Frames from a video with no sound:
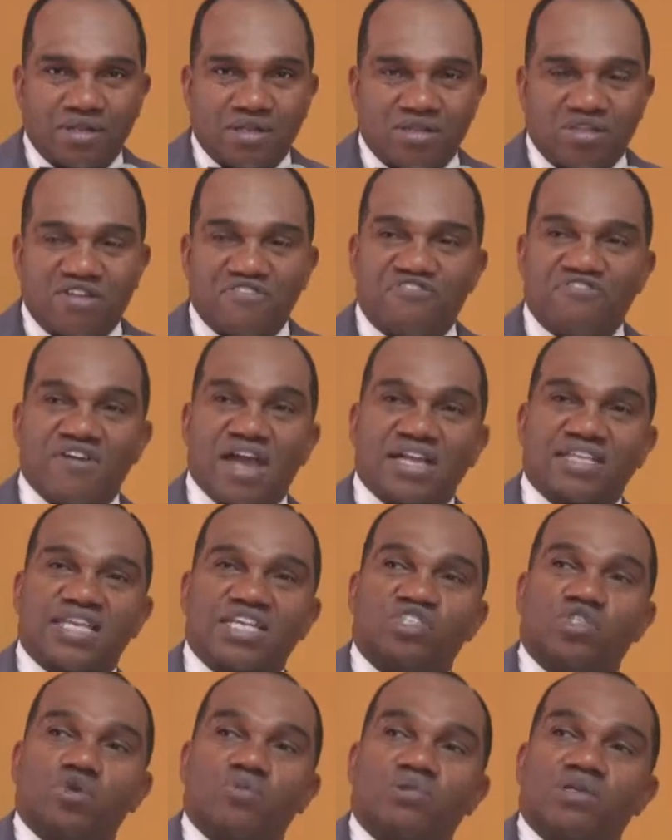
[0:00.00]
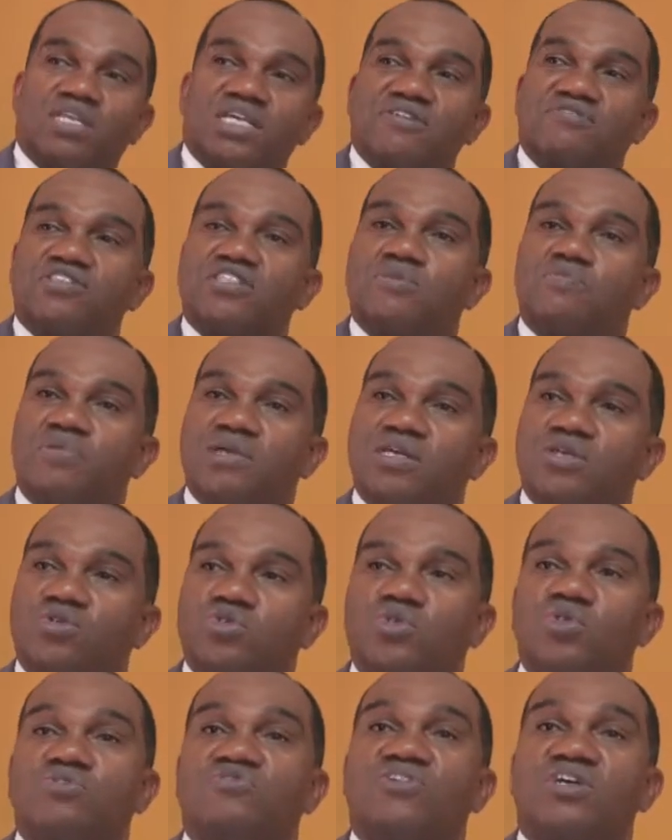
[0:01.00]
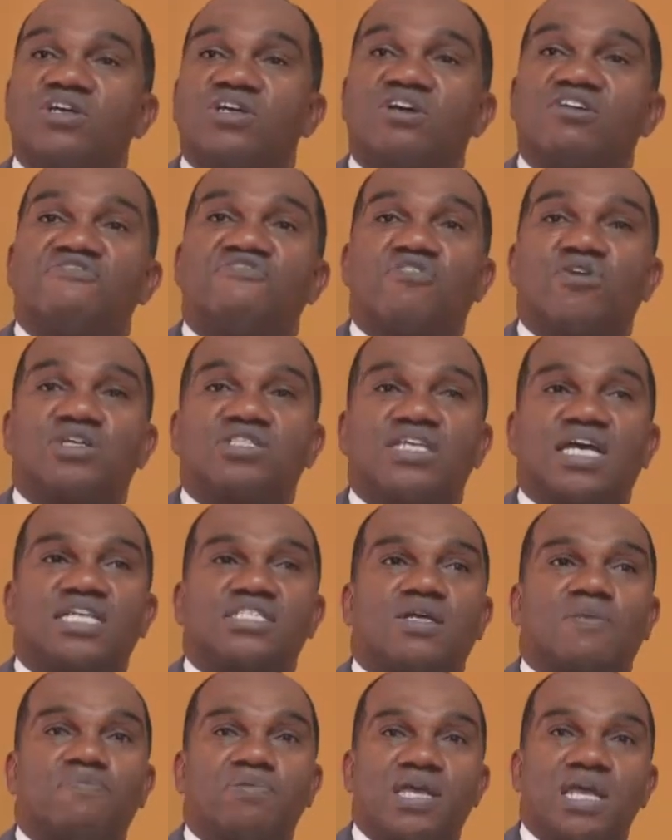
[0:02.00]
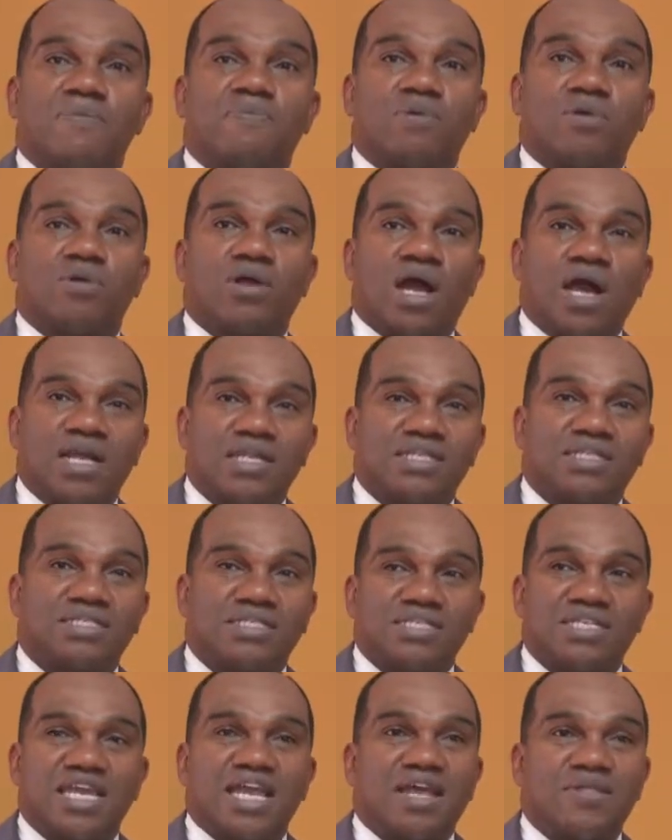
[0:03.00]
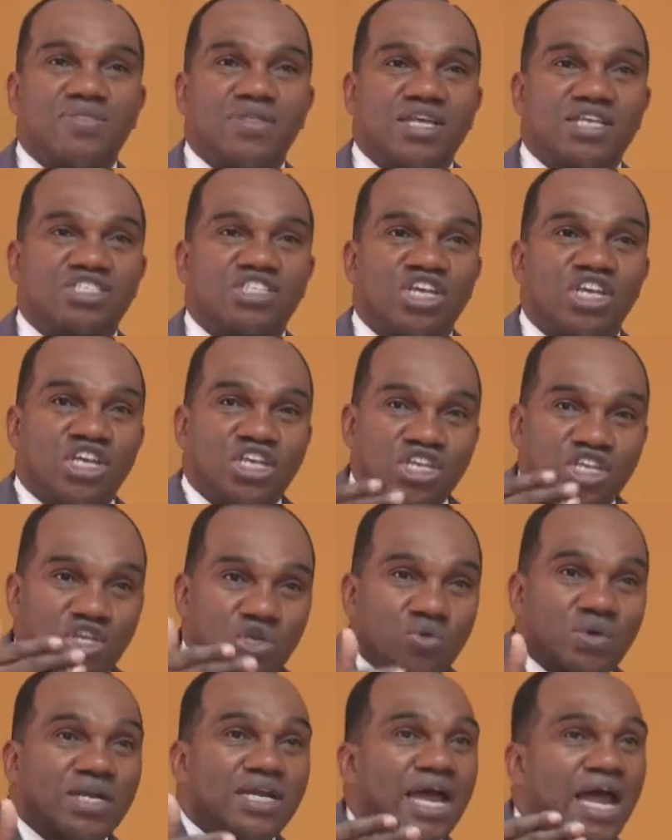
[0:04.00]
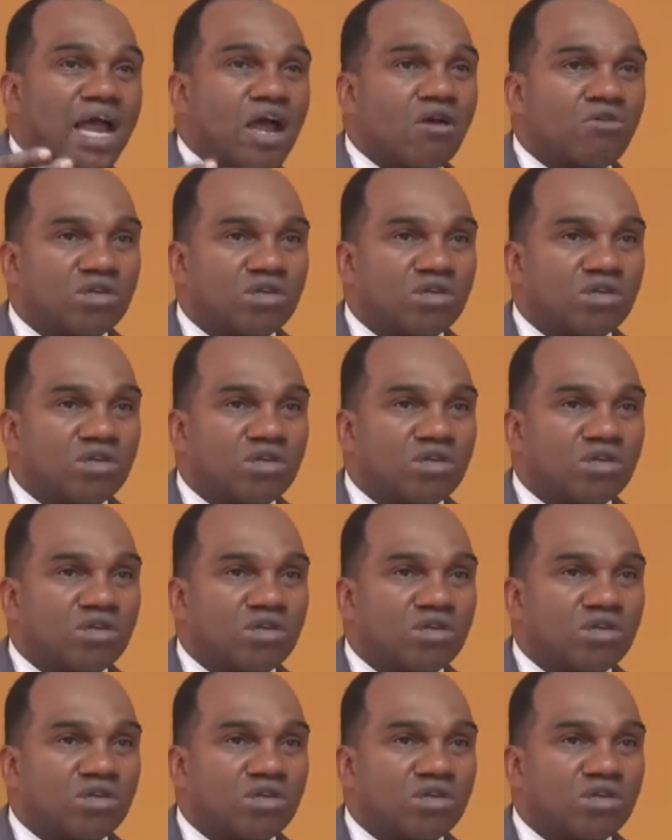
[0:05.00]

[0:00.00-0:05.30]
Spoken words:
The fact that you believe it to be the truth and good for us as a people, understand this: you and I are